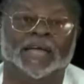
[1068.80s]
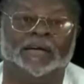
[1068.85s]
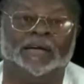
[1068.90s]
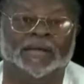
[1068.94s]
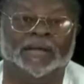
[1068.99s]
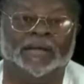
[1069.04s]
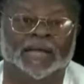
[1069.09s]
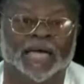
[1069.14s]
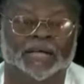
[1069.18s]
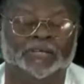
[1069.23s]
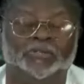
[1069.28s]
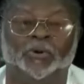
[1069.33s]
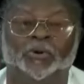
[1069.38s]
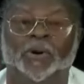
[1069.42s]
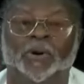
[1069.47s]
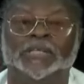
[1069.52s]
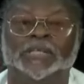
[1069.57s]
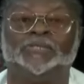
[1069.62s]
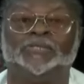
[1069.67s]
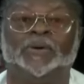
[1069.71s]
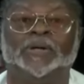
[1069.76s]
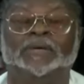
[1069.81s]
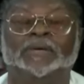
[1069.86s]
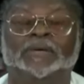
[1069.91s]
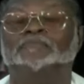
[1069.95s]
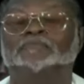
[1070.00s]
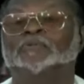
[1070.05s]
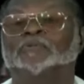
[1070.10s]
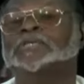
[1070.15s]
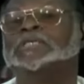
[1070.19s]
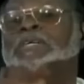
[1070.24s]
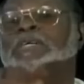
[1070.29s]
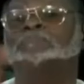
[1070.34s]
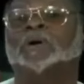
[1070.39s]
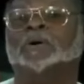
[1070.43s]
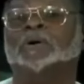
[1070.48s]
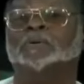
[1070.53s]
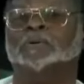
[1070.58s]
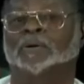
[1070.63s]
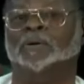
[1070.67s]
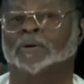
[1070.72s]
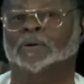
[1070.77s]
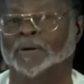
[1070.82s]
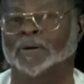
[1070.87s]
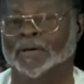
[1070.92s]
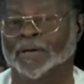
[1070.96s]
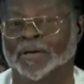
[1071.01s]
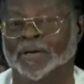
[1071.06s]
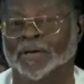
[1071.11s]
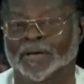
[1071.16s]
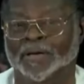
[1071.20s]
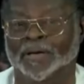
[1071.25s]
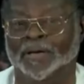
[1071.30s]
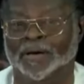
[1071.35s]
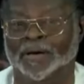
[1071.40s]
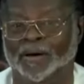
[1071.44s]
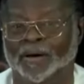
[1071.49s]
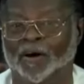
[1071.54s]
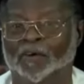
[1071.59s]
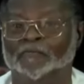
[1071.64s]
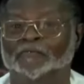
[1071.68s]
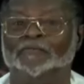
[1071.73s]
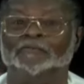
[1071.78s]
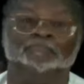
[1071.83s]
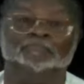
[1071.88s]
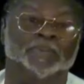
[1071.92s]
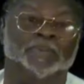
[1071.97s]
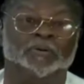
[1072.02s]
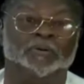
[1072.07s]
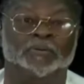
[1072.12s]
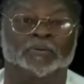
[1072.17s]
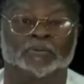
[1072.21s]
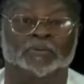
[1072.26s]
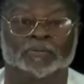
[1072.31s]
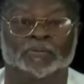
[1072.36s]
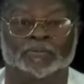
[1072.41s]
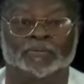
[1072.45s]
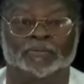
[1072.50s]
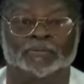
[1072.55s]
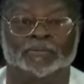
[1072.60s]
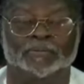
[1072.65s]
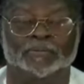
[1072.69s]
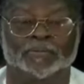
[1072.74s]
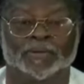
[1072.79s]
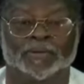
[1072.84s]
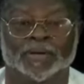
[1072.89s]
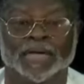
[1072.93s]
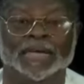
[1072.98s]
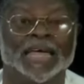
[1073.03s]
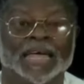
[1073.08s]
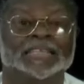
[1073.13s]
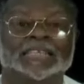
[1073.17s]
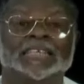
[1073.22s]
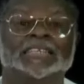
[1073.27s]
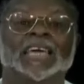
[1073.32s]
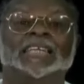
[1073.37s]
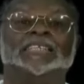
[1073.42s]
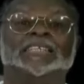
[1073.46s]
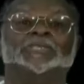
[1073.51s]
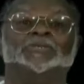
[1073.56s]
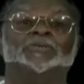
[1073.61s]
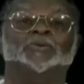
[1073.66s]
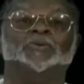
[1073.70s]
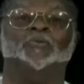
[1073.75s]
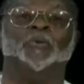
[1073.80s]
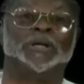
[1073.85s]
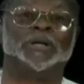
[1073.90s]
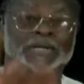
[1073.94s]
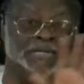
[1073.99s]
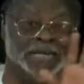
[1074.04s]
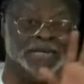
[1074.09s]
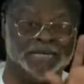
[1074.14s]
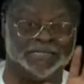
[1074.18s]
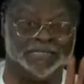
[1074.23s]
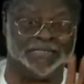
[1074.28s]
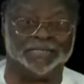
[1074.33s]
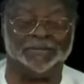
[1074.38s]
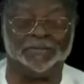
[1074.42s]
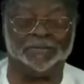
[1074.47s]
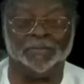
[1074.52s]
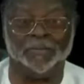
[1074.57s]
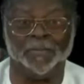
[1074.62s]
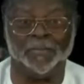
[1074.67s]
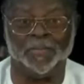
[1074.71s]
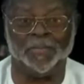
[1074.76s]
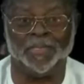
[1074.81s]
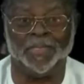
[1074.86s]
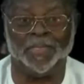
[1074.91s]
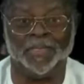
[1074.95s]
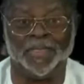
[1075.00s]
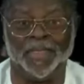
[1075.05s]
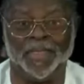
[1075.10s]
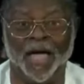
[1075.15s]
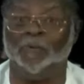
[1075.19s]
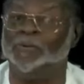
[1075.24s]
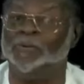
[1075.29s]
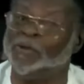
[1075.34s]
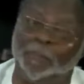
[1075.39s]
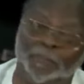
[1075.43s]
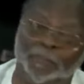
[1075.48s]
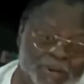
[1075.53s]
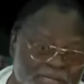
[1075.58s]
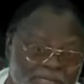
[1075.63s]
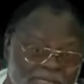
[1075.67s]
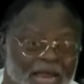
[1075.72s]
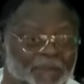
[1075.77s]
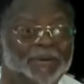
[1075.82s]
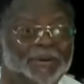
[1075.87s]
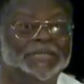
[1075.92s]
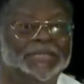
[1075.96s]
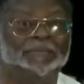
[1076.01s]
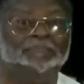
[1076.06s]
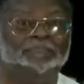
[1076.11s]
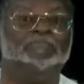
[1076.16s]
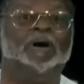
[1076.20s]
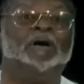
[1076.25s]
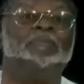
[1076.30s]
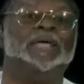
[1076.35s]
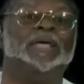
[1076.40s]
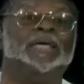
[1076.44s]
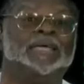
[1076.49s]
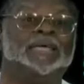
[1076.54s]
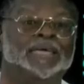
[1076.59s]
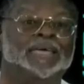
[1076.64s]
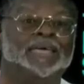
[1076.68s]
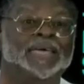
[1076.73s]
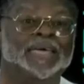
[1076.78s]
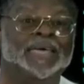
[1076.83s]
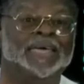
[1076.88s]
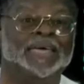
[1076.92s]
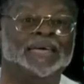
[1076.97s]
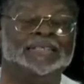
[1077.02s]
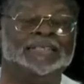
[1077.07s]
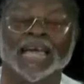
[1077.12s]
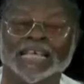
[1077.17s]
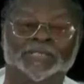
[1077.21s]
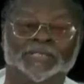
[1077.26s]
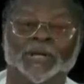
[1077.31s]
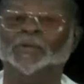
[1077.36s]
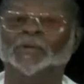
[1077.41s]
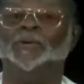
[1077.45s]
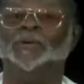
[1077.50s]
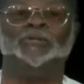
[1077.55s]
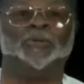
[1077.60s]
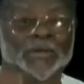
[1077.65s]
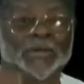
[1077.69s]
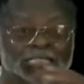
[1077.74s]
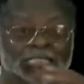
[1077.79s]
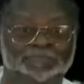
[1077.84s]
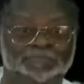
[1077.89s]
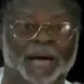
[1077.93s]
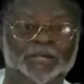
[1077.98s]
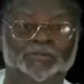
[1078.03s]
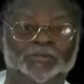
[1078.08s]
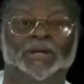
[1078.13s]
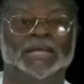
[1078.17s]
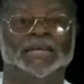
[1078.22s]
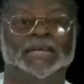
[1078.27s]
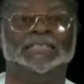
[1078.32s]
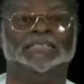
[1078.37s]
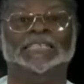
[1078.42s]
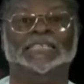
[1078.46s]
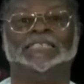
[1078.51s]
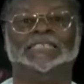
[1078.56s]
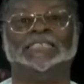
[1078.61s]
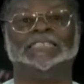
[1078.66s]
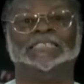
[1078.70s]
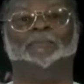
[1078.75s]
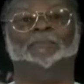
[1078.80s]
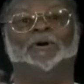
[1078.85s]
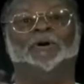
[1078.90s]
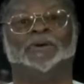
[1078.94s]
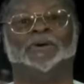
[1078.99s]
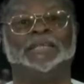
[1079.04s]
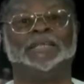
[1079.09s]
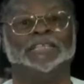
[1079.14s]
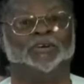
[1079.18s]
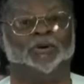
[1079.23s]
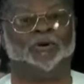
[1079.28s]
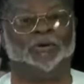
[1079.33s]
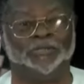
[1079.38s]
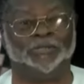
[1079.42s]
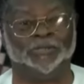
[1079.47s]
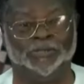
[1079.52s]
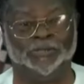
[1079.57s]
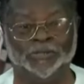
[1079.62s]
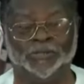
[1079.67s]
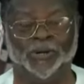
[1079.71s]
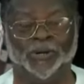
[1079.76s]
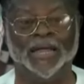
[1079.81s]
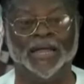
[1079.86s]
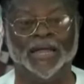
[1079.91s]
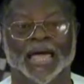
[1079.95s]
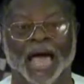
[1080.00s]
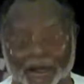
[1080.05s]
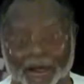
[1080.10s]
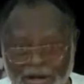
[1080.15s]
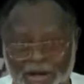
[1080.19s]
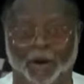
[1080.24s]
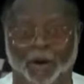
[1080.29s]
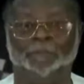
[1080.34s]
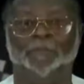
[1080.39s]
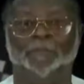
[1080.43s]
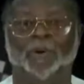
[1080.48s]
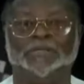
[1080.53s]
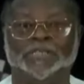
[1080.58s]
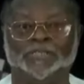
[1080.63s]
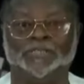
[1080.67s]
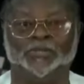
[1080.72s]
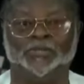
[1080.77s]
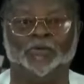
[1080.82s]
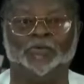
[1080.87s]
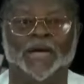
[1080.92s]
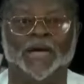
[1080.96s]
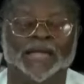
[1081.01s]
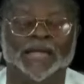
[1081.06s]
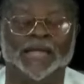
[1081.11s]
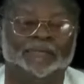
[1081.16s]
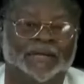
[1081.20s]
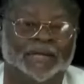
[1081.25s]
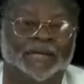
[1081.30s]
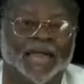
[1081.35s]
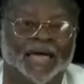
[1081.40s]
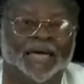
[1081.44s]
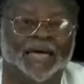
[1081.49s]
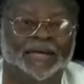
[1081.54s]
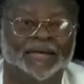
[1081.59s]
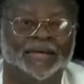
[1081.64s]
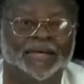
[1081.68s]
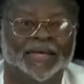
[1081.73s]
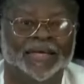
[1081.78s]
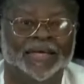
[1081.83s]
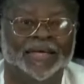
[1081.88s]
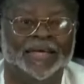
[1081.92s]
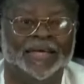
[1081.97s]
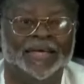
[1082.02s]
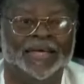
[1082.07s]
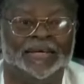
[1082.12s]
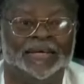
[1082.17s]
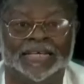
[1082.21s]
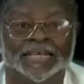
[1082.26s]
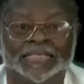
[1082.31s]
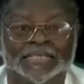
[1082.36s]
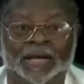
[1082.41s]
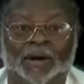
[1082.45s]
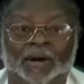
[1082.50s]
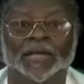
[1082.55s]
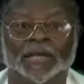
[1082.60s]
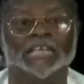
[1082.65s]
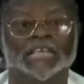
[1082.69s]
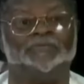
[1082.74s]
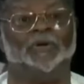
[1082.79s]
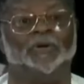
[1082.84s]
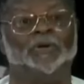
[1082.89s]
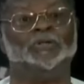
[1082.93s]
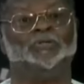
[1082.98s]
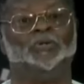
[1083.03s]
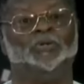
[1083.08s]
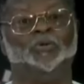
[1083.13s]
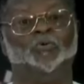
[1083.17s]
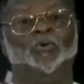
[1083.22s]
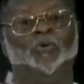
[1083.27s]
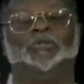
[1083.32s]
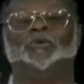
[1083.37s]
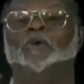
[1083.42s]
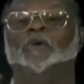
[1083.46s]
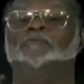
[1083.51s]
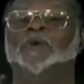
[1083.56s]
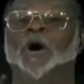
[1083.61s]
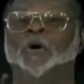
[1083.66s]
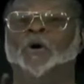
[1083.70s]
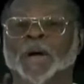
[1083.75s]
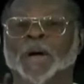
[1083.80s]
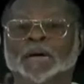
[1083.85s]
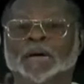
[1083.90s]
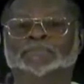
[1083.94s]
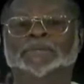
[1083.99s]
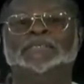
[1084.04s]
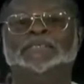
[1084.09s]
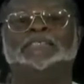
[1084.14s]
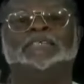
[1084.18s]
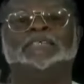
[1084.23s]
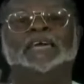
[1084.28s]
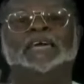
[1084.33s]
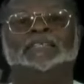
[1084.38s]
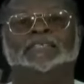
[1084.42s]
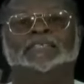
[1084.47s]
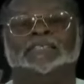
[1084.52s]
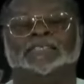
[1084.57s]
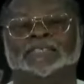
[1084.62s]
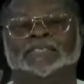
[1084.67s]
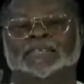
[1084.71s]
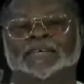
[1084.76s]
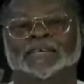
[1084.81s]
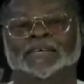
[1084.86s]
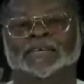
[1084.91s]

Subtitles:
down the line to go and study Fujimori of Peru in 1992, what he did. I will not prescribe it in public. That's the only way to dismantle an existing democratic constitution and recompose it somewhere down the line. The second is for you to do what overwhelmed the state